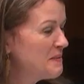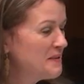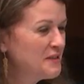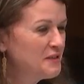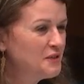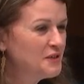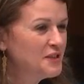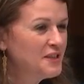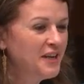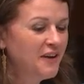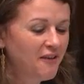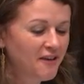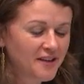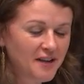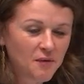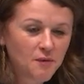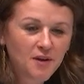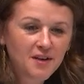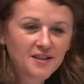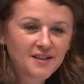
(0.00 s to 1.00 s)
Mr. Chair, and
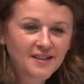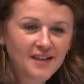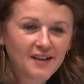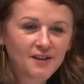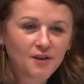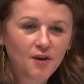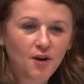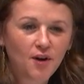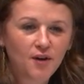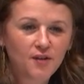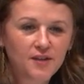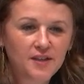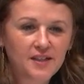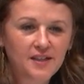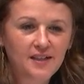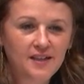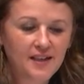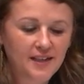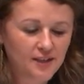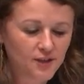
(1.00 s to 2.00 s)
I want to thank all
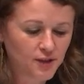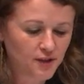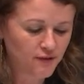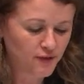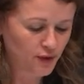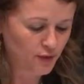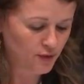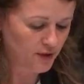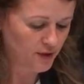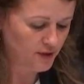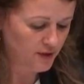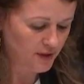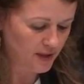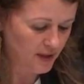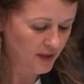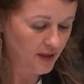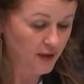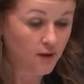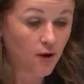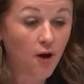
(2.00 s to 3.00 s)
the interviewers,
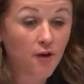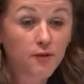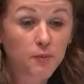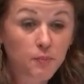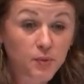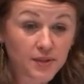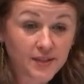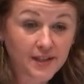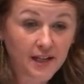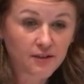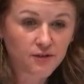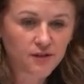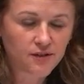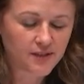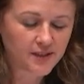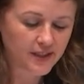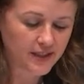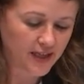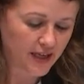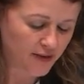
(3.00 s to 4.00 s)
all the
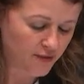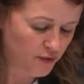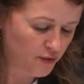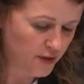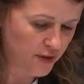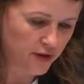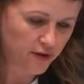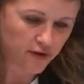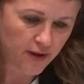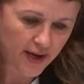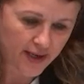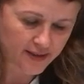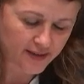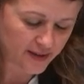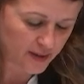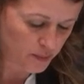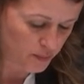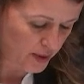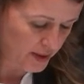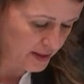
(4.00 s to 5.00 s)
presenters today for their
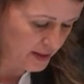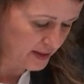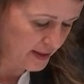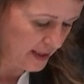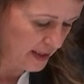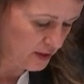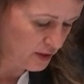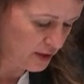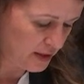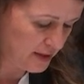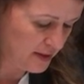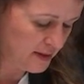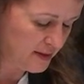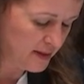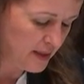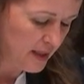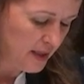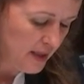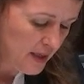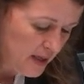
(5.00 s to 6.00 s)
excellent presentations.
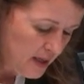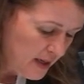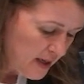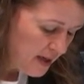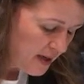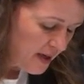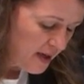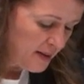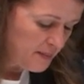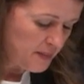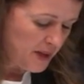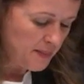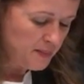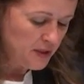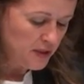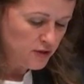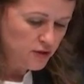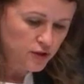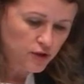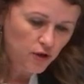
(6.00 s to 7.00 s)
I'm
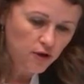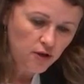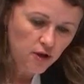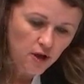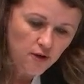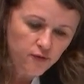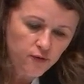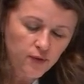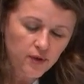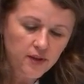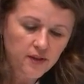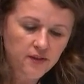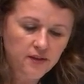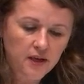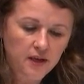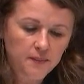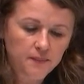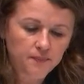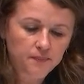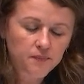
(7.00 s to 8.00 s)
going to start off with
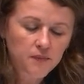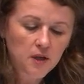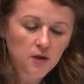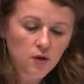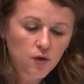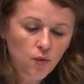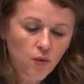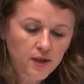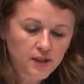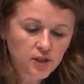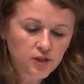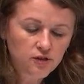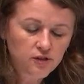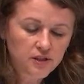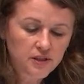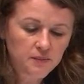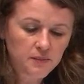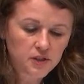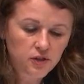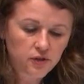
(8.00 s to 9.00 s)
questions
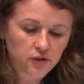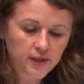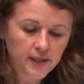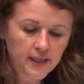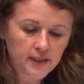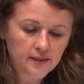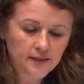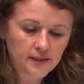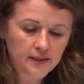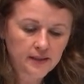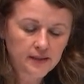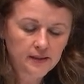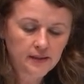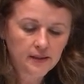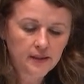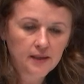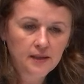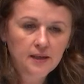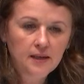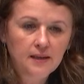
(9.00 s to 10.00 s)
to Mr. Hinton,
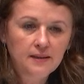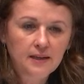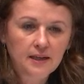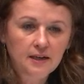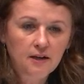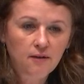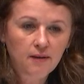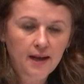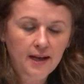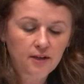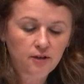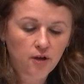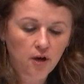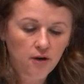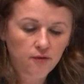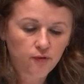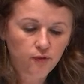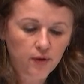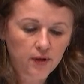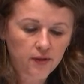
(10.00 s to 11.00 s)
and then I'll end
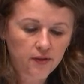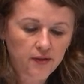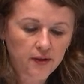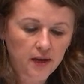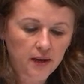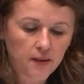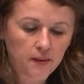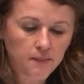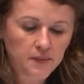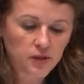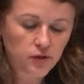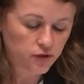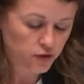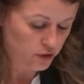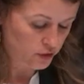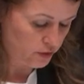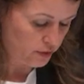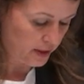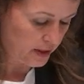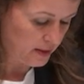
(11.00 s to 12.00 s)
off with Mr.
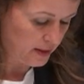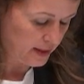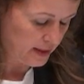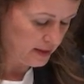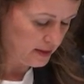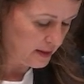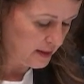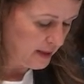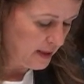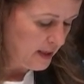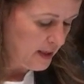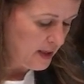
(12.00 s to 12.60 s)
Strickland.